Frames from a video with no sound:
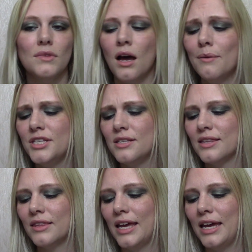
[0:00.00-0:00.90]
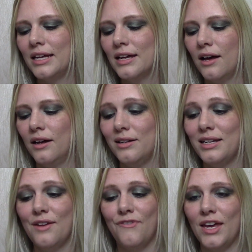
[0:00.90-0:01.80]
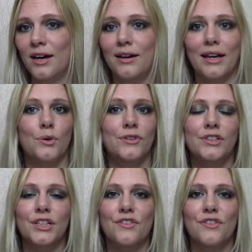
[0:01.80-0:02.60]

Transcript: I was using the Nivea equivalent